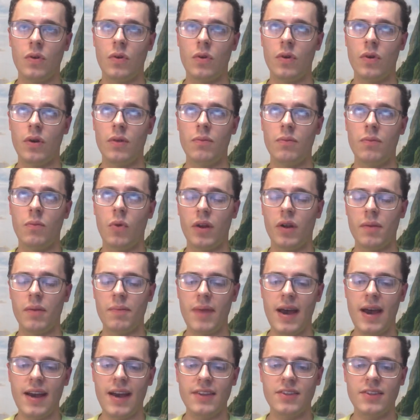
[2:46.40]
or more
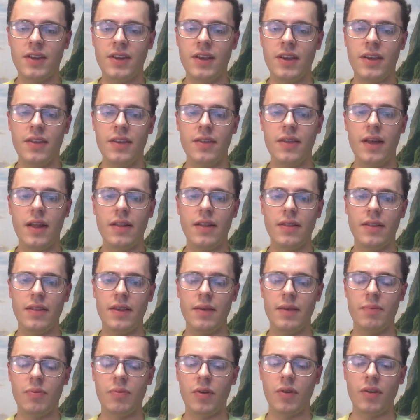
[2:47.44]
capacity than
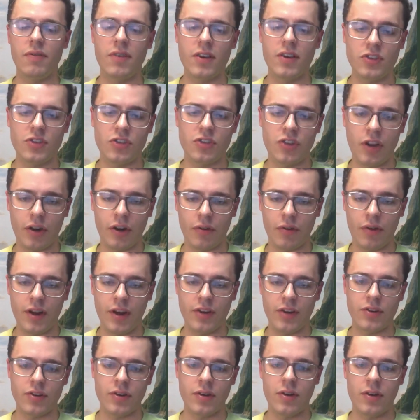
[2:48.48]
the previous
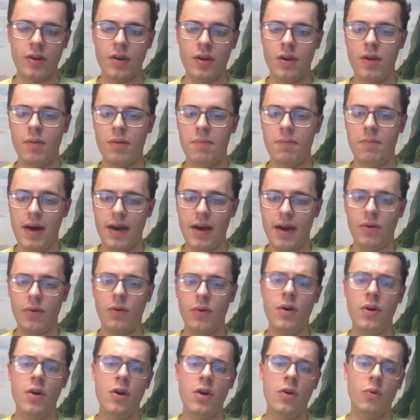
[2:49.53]
generation
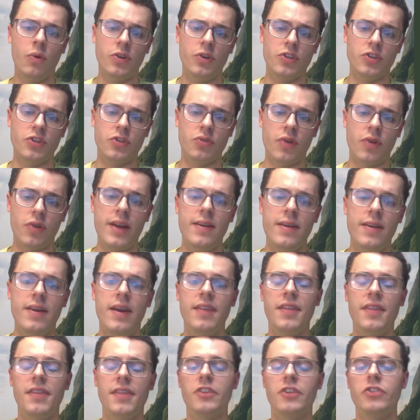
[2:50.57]
model, which is great.
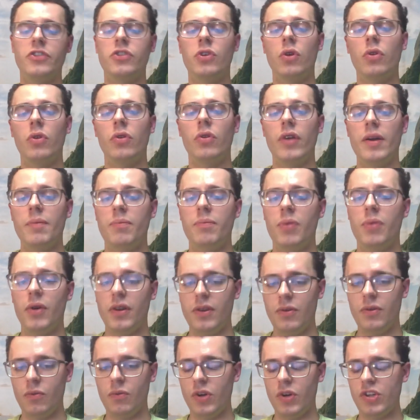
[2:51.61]
And then the solar
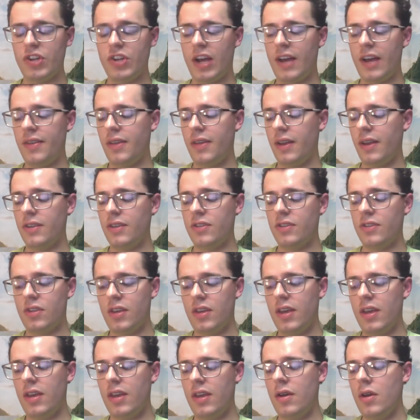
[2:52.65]
input, which I think is
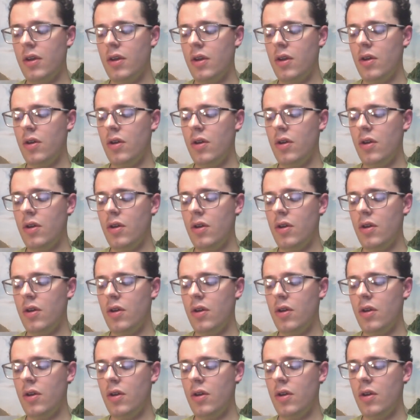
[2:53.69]
the